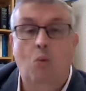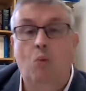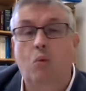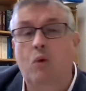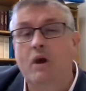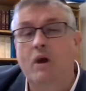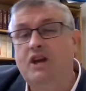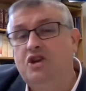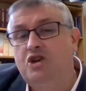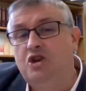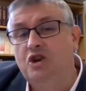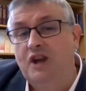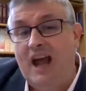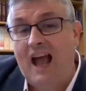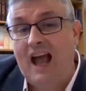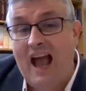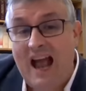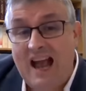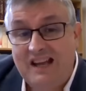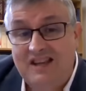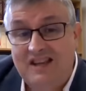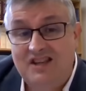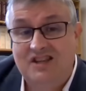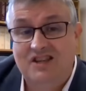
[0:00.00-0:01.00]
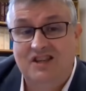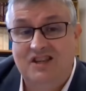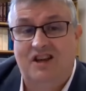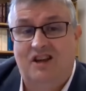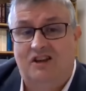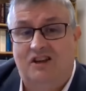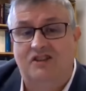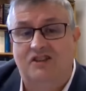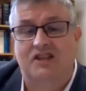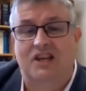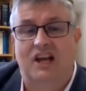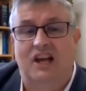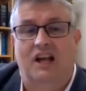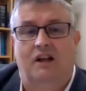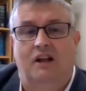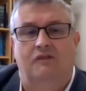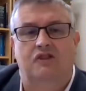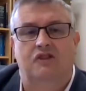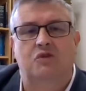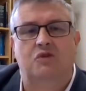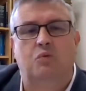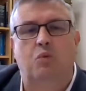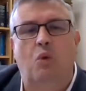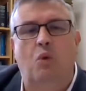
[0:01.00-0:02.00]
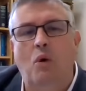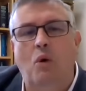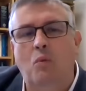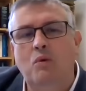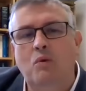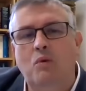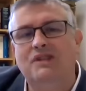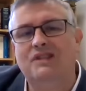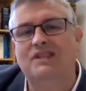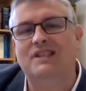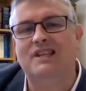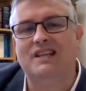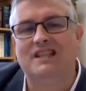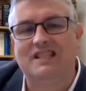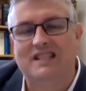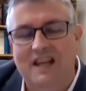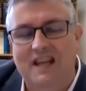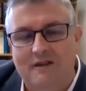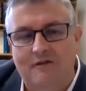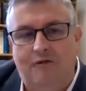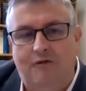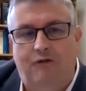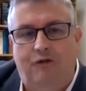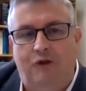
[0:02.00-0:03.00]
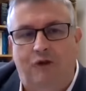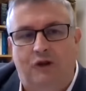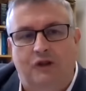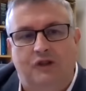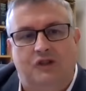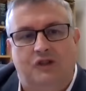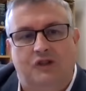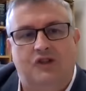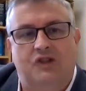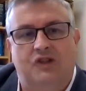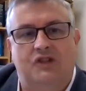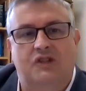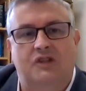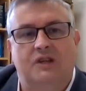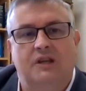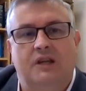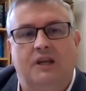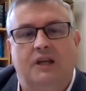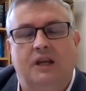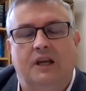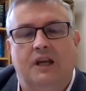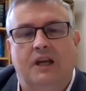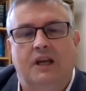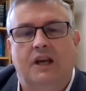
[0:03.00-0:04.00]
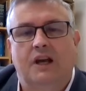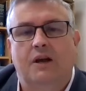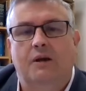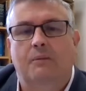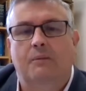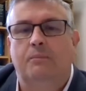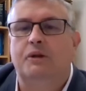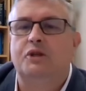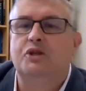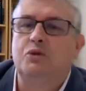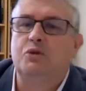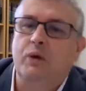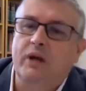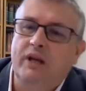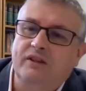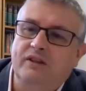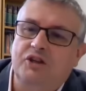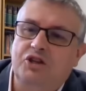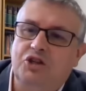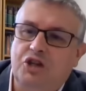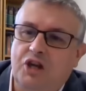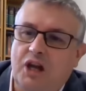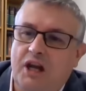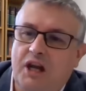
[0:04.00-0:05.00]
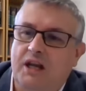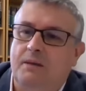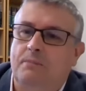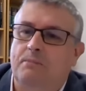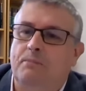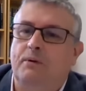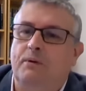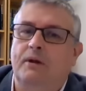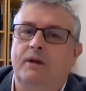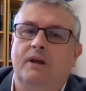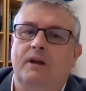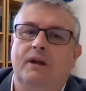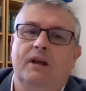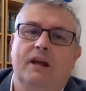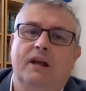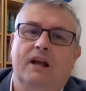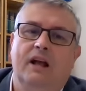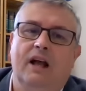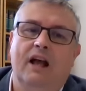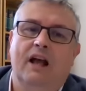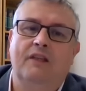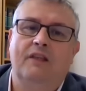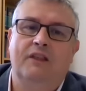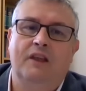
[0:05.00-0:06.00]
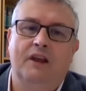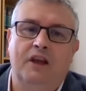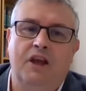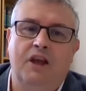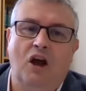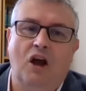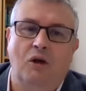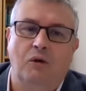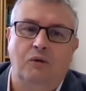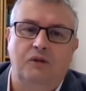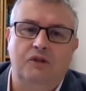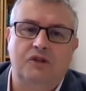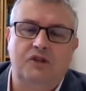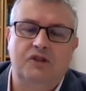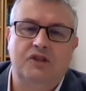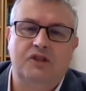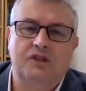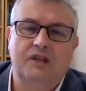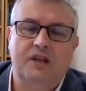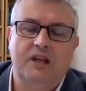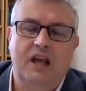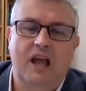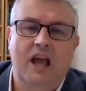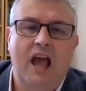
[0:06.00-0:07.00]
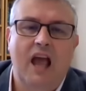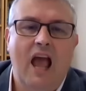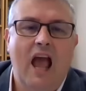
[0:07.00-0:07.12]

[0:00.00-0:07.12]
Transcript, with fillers: We should ask ourselves what was the difference between the sheep and the goats?